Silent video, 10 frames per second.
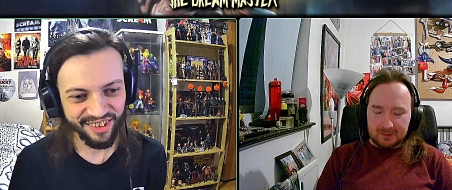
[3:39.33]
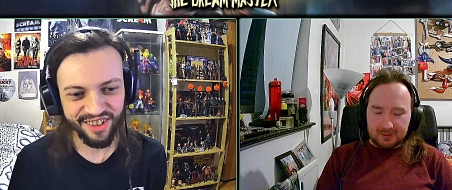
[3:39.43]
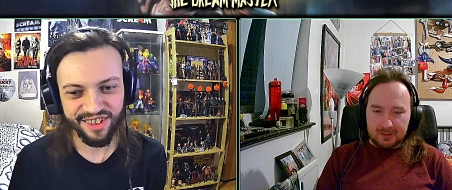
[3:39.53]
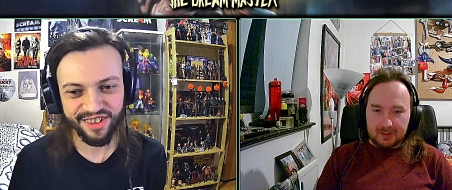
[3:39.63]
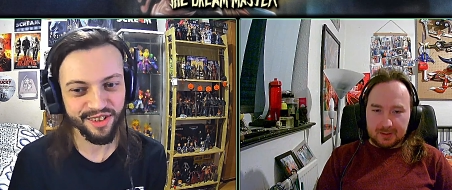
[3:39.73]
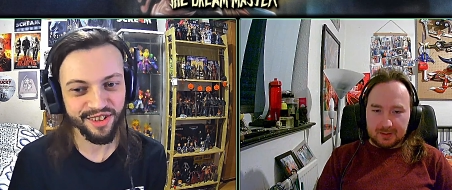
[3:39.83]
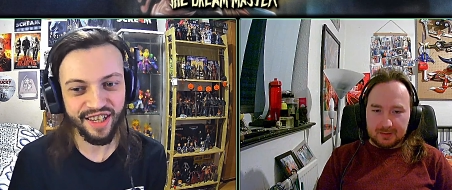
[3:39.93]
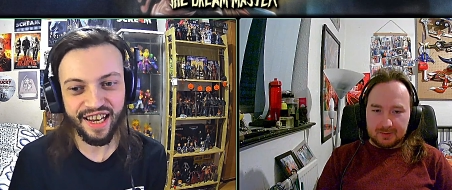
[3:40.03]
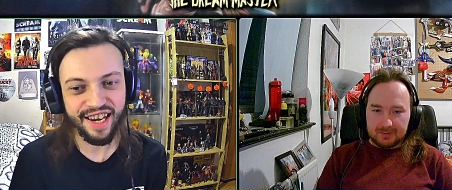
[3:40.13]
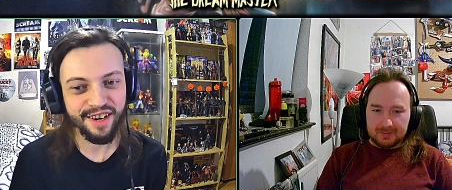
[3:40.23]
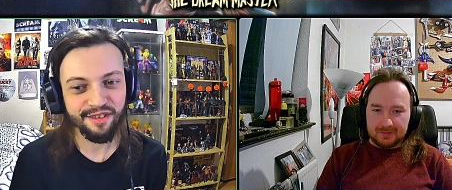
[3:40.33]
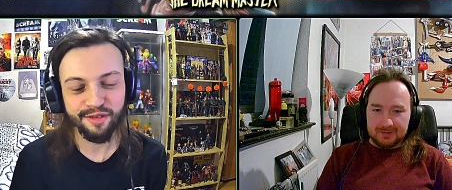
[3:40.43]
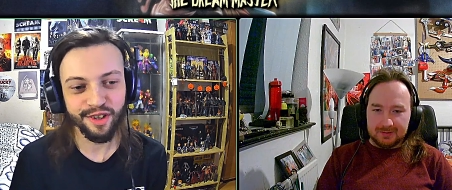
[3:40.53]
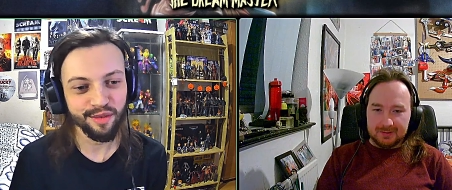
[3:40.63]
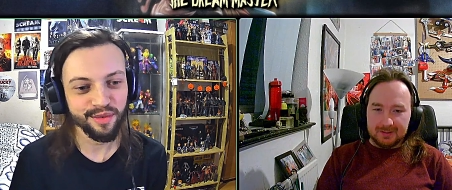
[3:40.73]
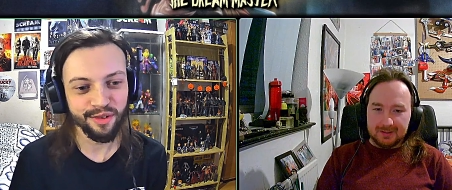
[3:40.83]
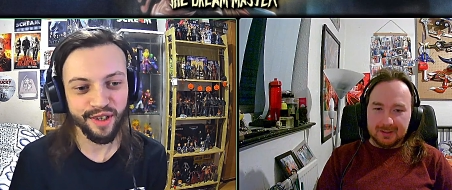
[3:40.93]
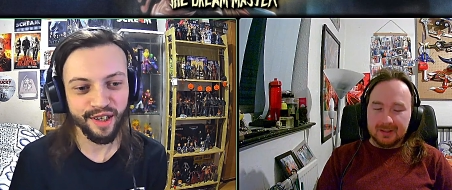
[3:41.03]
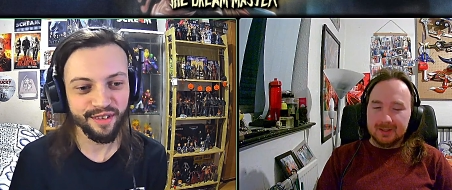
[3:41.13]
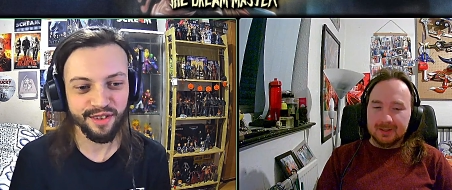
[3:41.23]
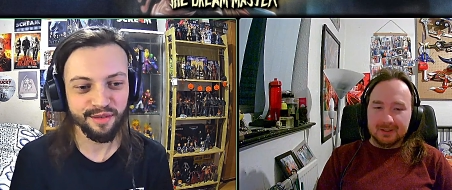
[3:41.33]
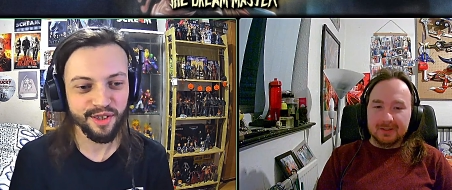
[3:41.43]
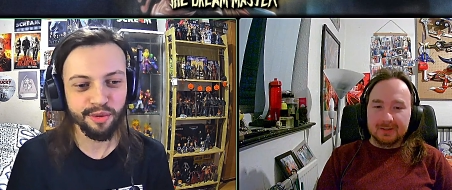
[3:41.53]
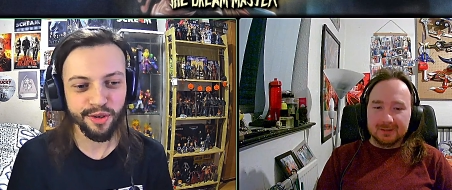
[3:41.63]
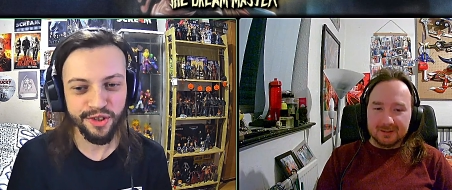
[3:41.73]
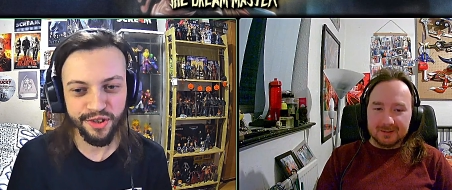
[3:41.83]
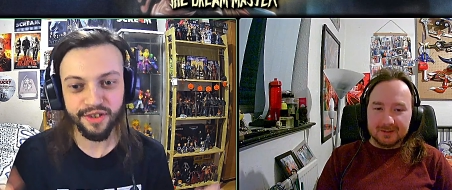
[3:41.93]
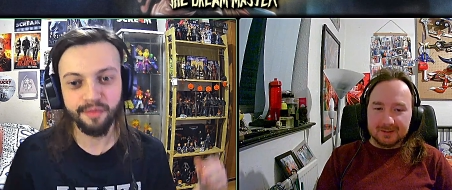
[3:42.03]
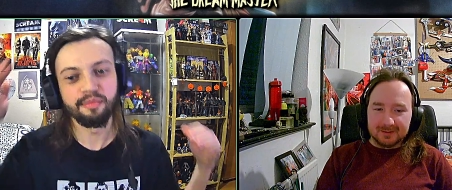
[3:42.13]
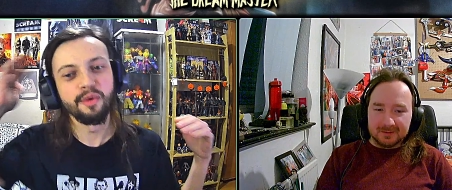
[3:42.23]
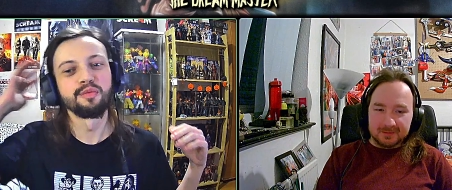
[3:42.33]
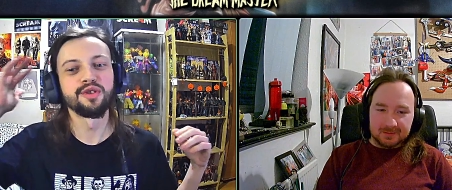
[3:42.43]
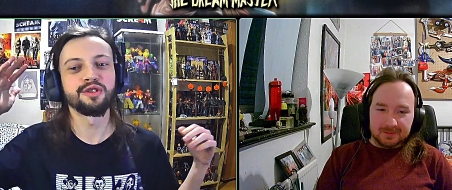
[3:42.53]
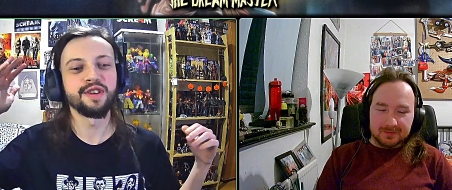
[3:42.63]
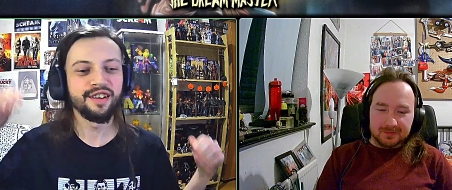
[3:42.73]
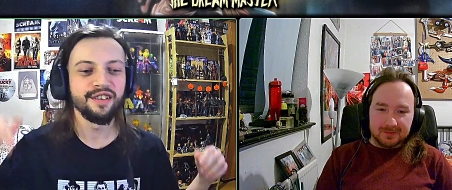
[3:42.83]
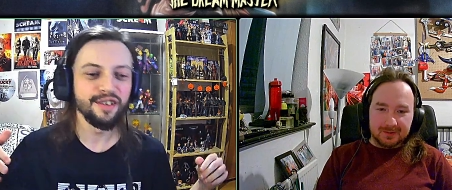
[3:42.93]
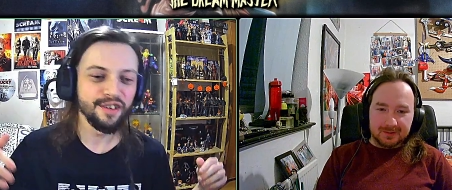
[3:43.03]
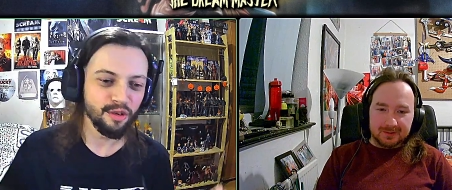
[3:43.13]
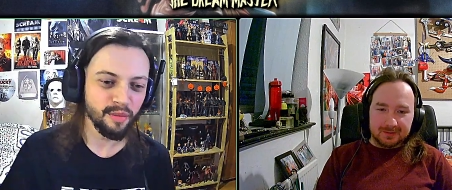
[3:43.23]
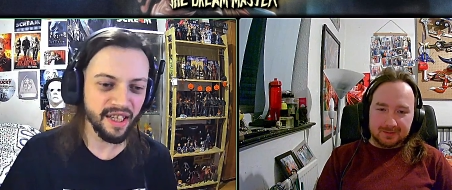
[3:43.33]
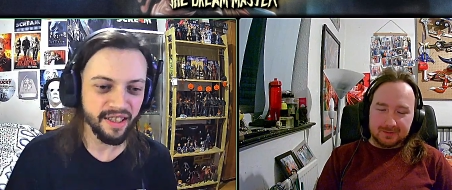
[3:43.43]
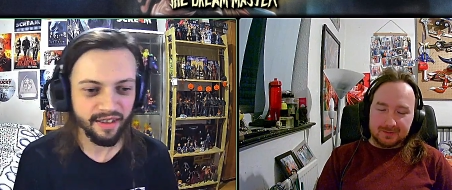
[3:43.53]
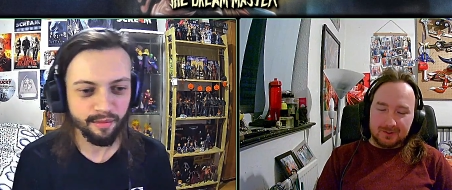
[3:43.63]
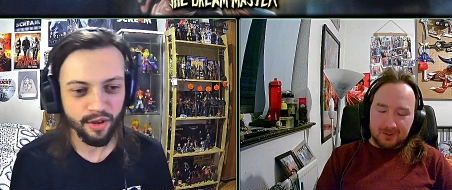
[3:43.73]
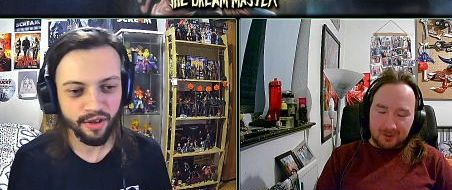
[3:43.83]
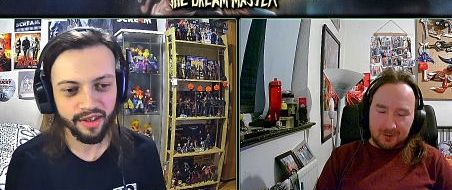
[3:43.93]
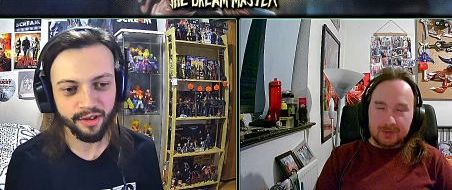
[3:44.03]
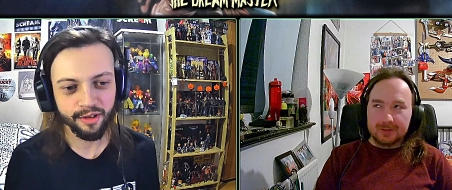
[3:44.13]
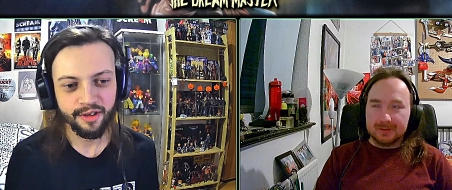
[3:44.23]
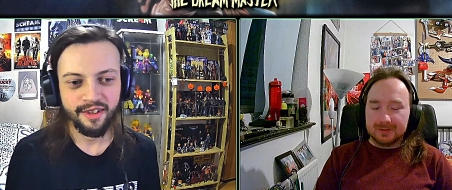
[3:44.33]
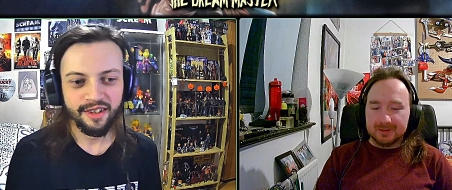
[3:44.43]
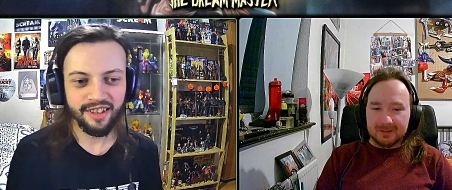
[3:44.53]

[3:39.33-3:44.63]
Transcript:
Speaker 1: Which yeah. is just I hate when films do that when someone just pushes you, it's like boom straight. Oh no, my head. Oh,